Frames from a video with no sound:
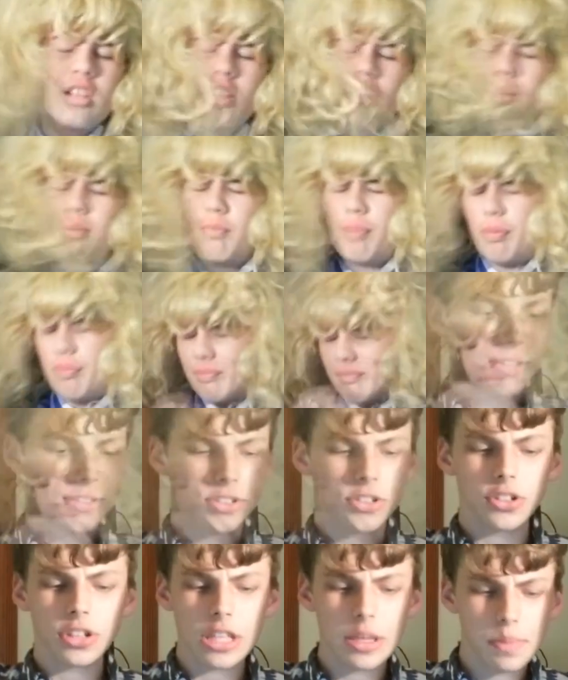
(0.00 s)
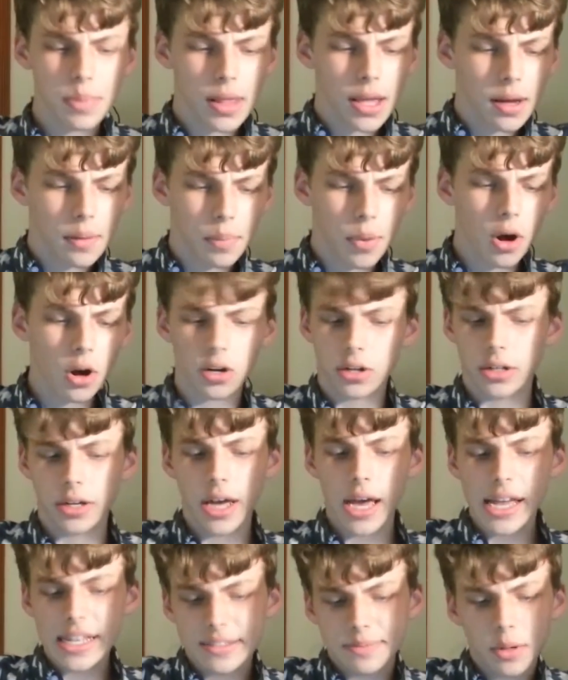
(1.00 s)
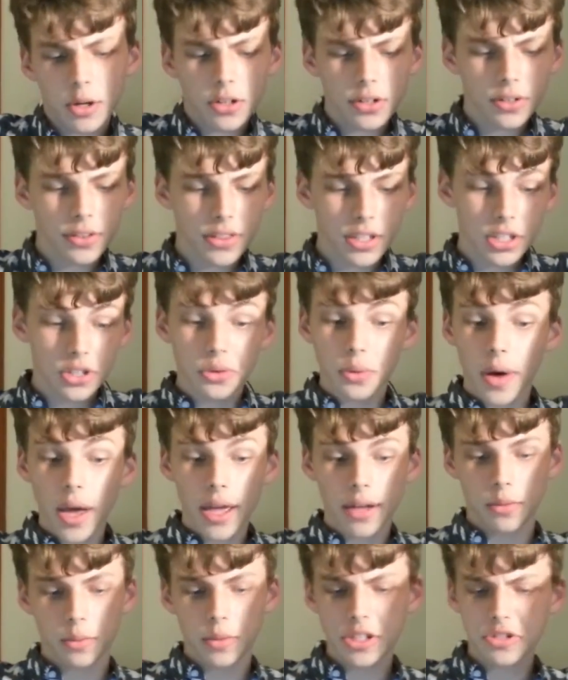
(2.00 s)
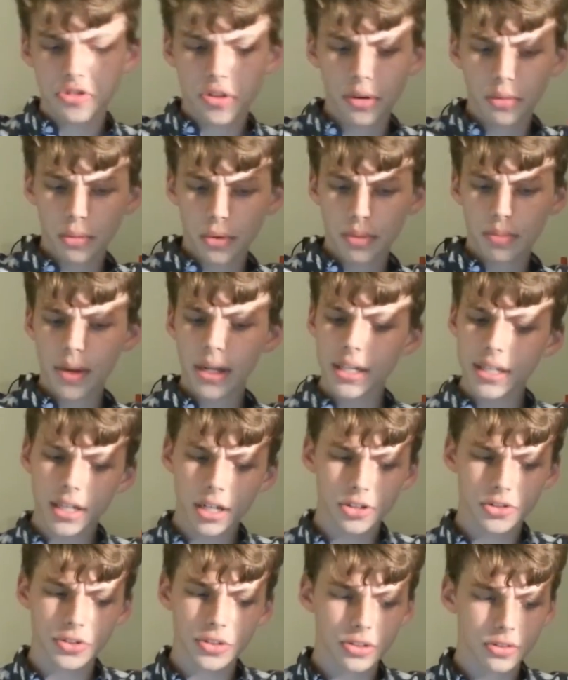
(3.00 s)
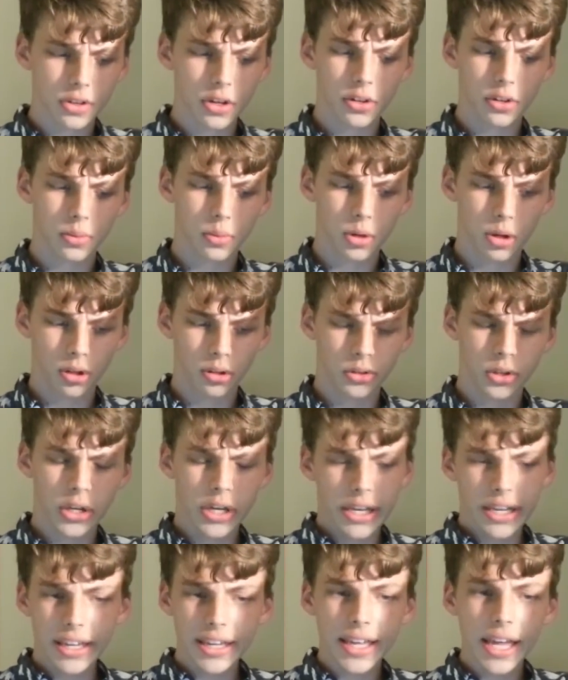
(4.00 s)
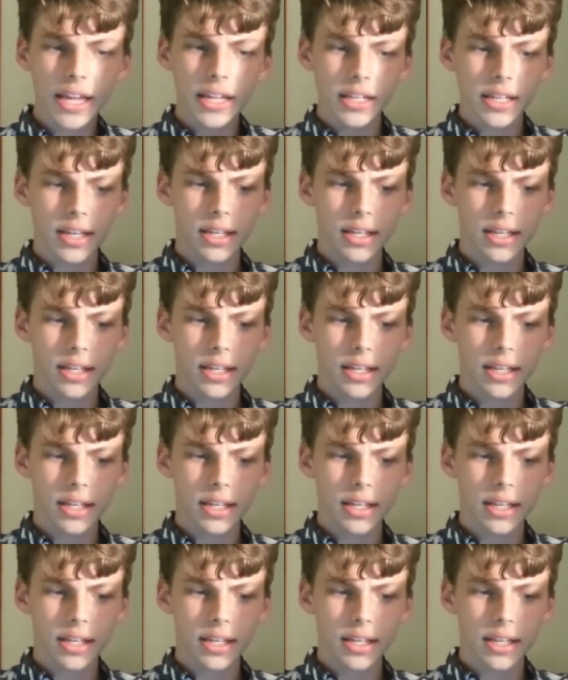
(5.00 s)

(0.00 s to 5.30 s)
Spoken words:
Certainly play a part. As part of the UN, we trade with many countries around the world. Aotearoa and